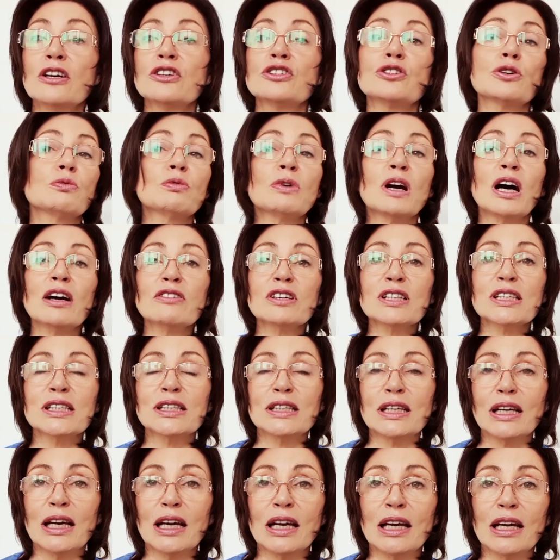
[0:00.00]
Ra is
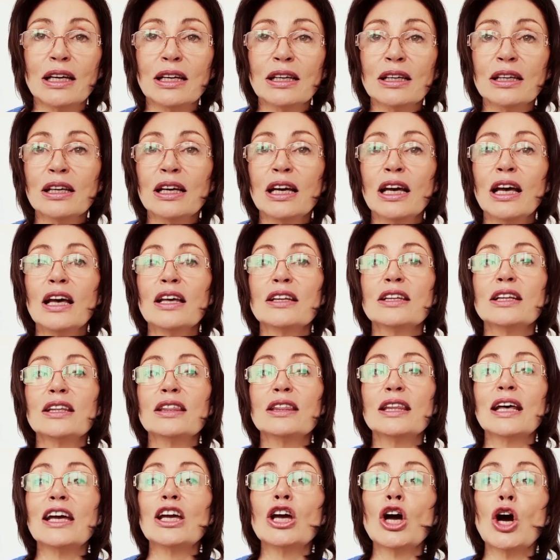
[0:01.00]
saying that
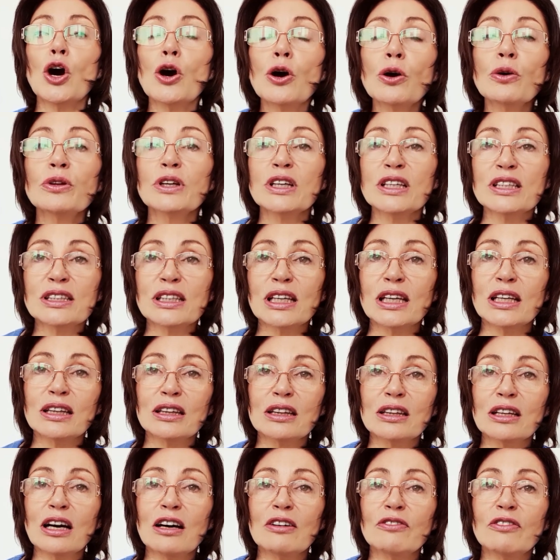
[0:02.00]
they only send
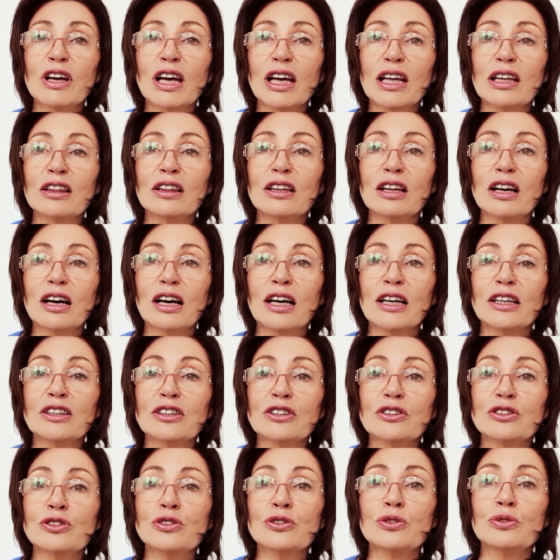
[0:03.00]
love and light
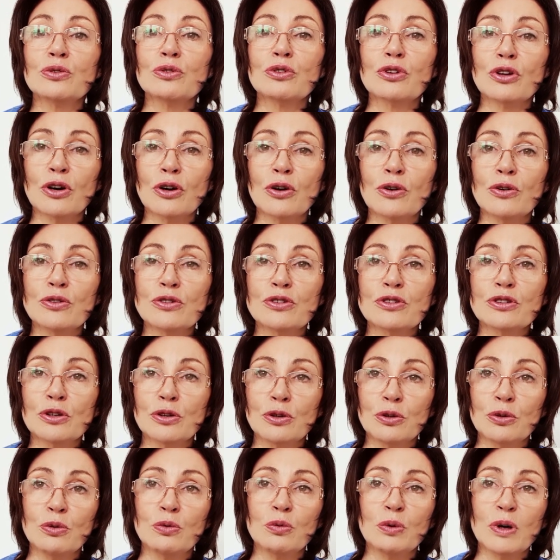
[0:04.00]
to those
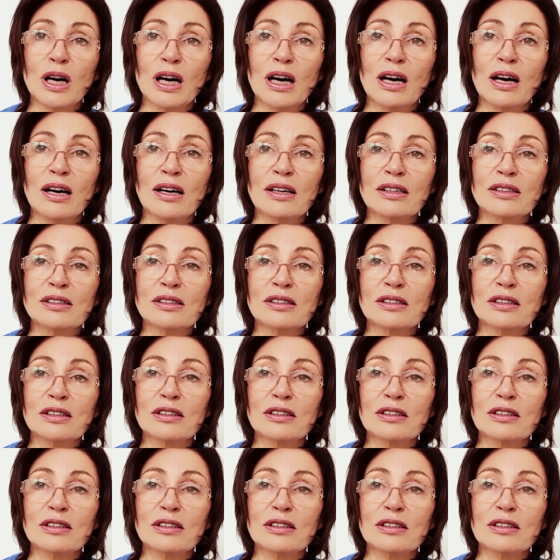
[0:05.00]
who ask.